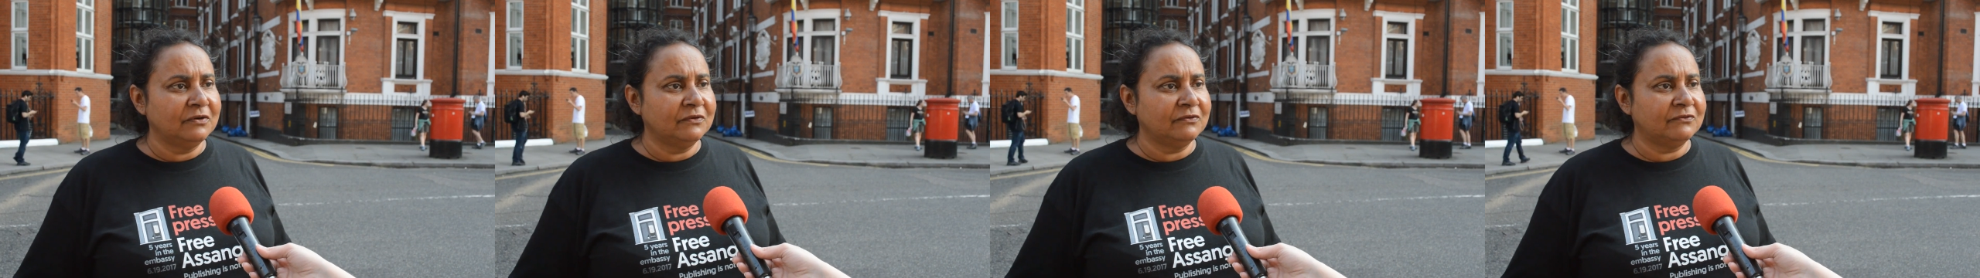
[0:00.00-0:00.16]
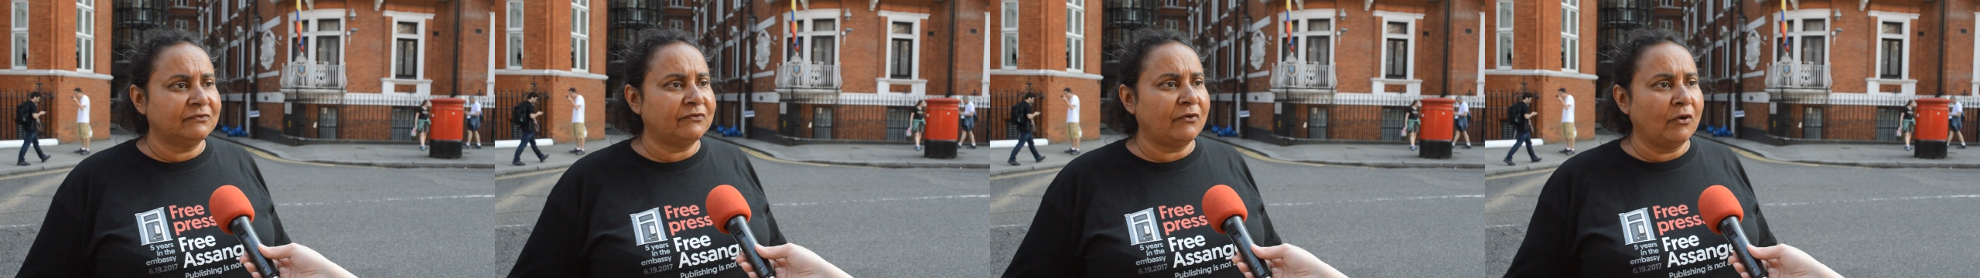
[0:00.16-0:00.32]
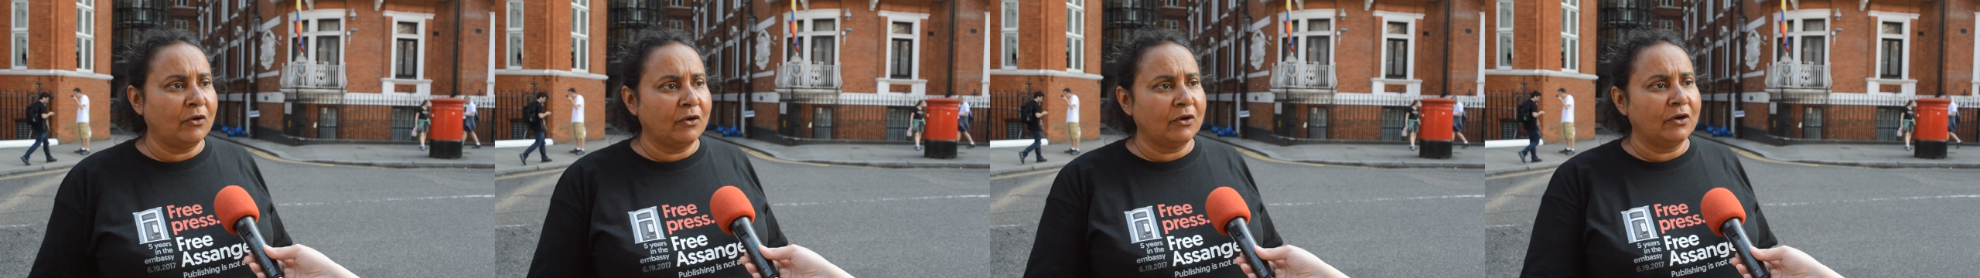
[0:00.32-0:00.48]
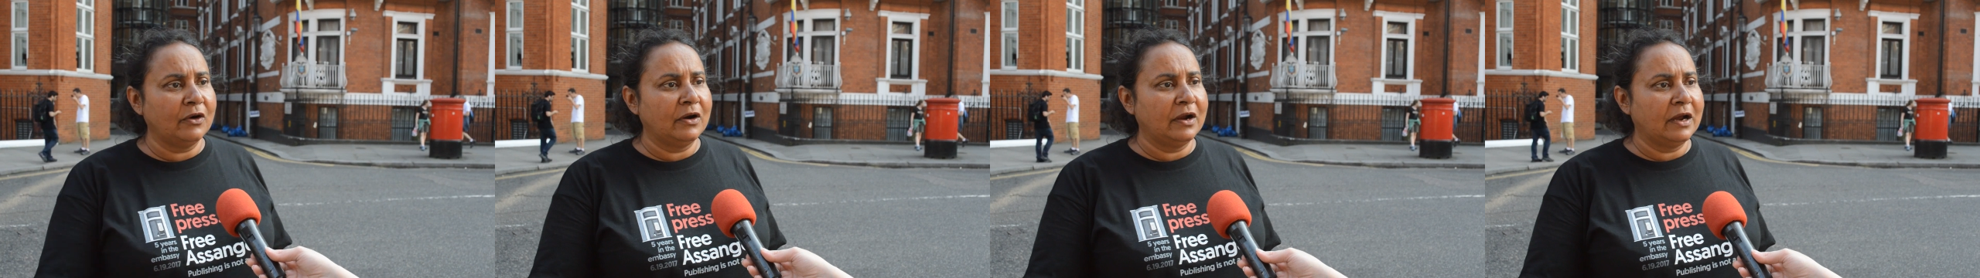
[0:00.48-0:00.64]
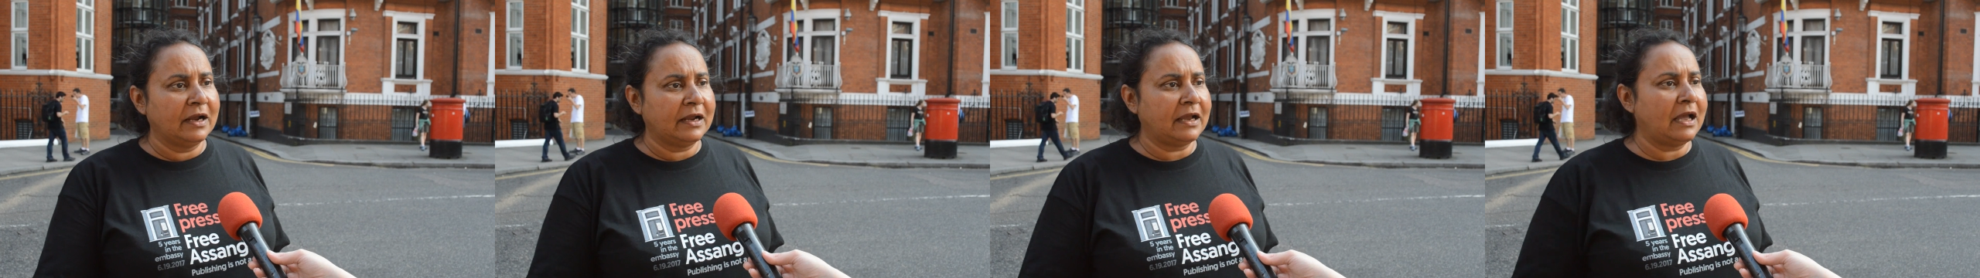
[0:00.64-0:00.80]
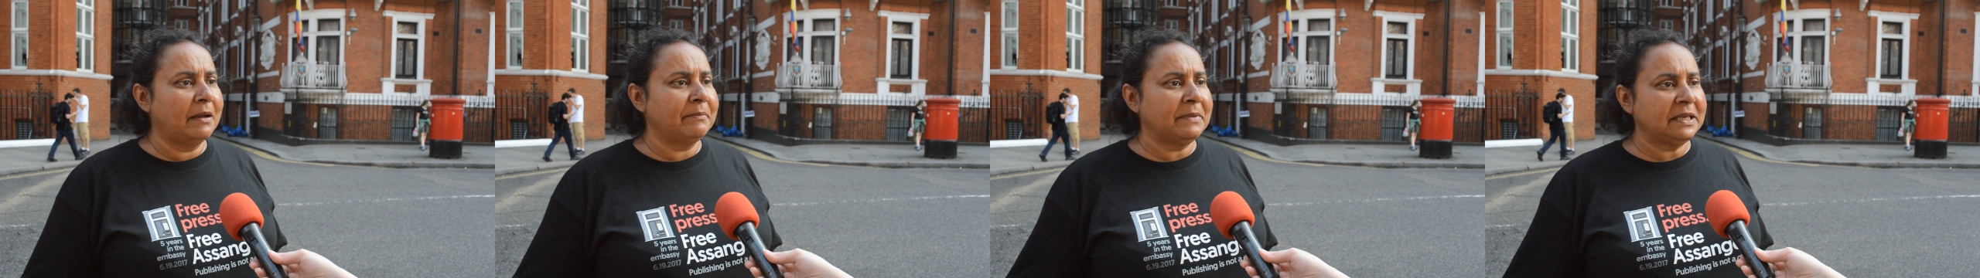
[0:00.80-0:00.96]
for
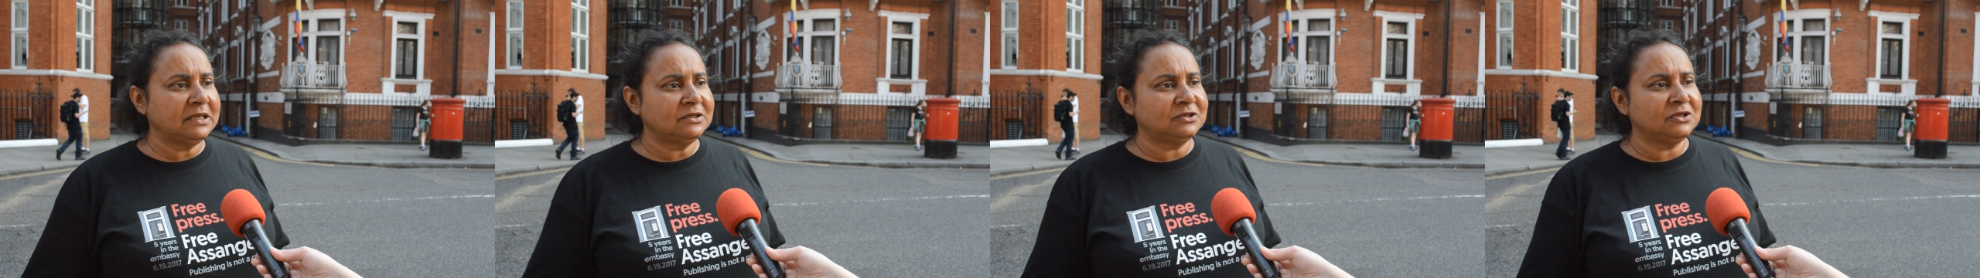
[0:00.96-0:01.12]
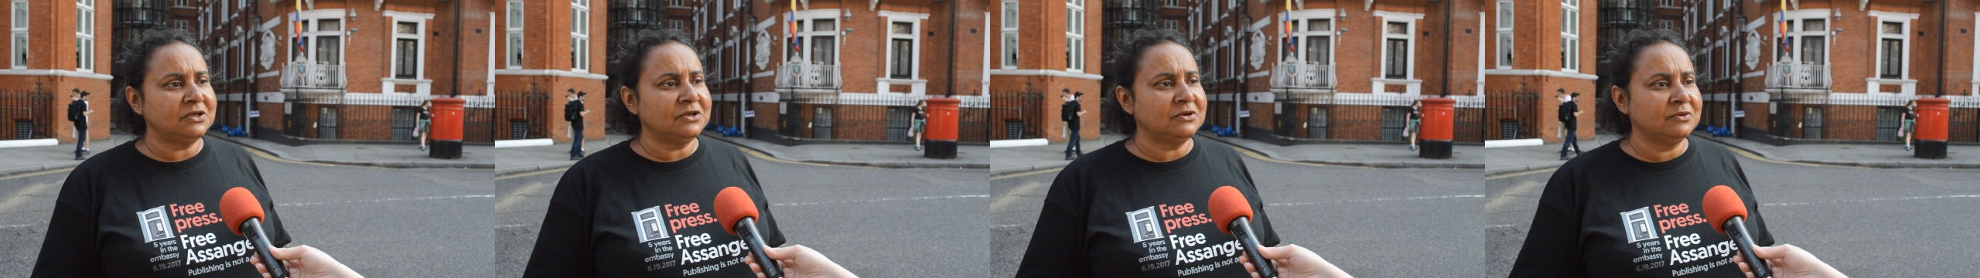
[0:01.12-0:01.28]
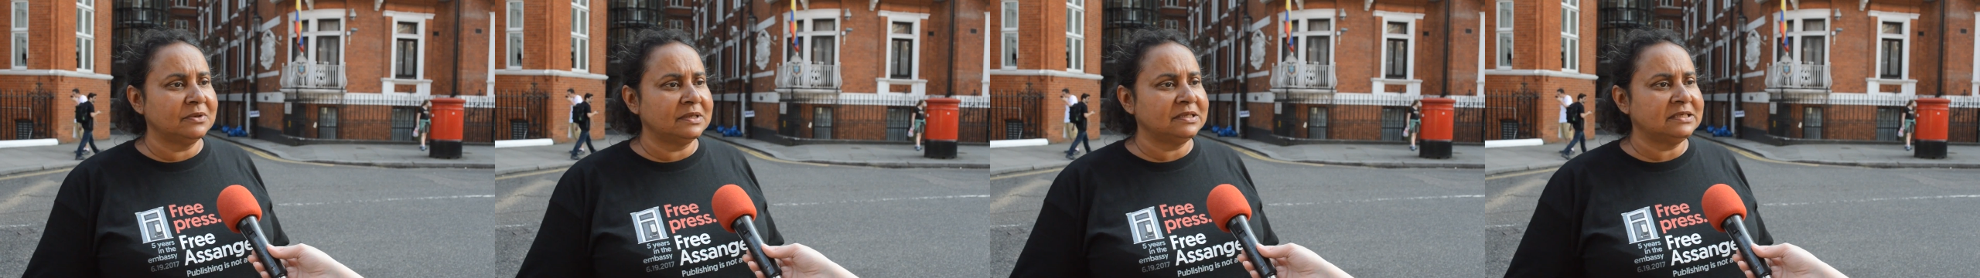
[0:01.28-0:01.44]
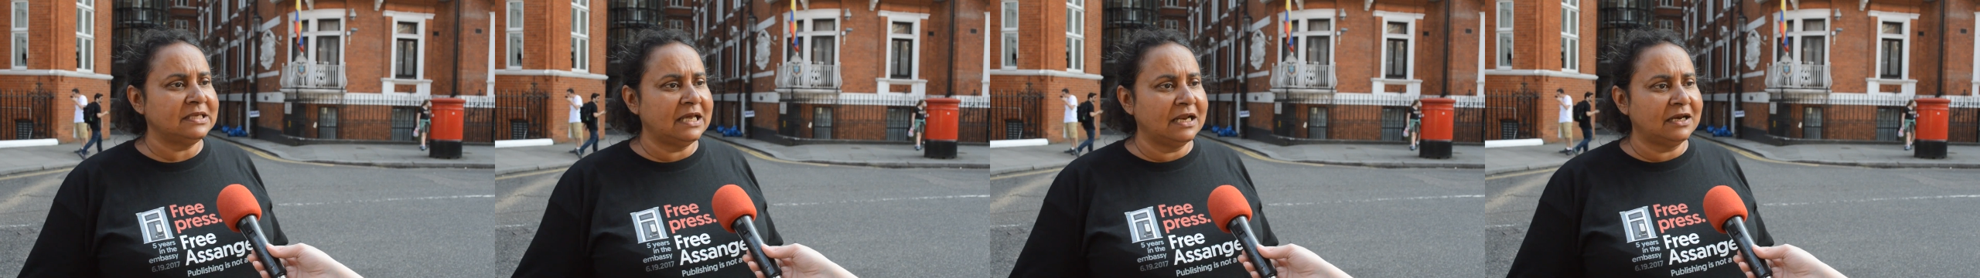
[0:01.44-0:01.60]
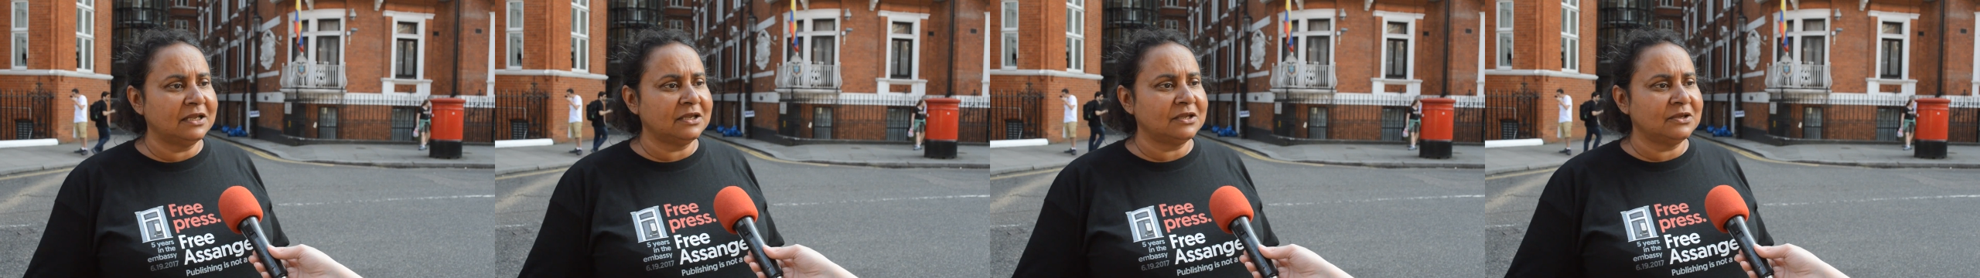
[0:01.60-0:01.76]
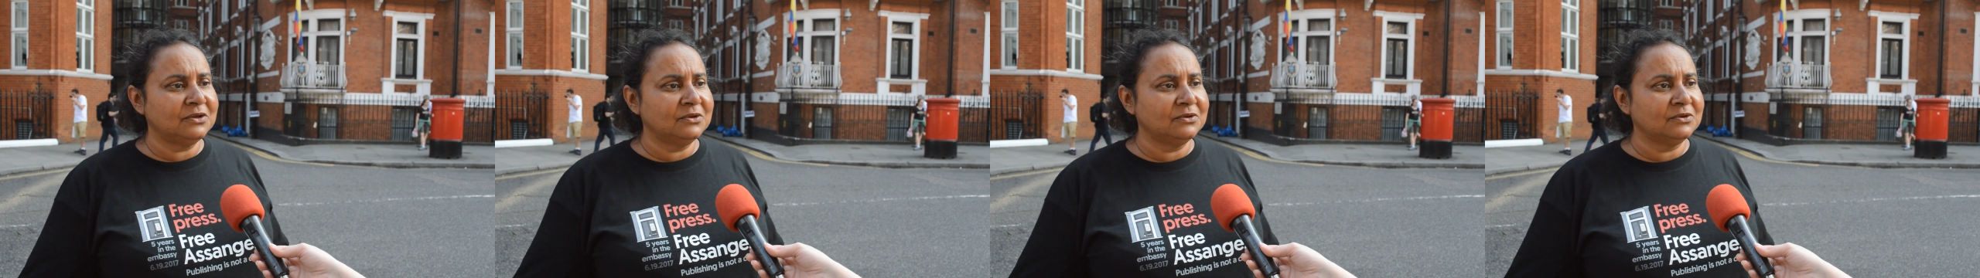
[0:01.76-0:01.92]
coming to you and
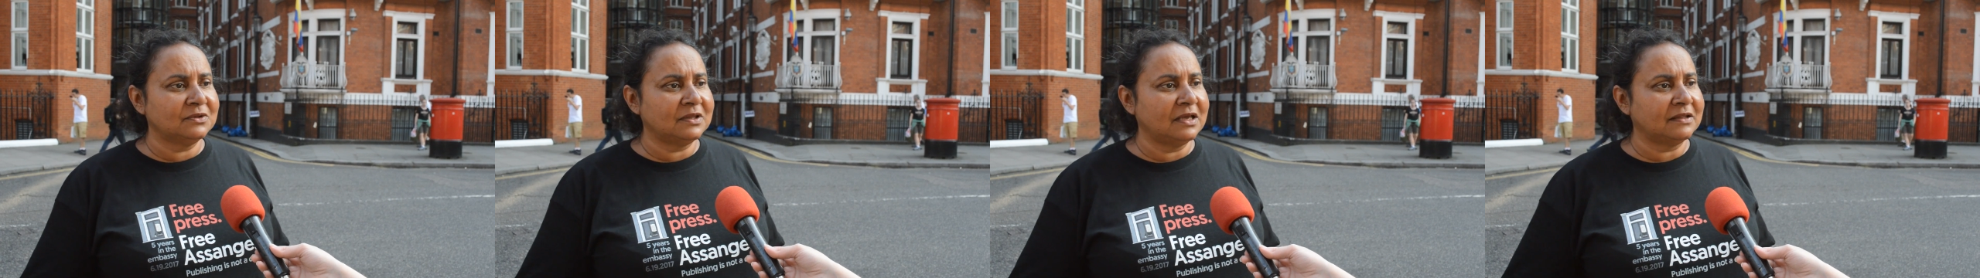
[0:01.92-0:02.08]
telling you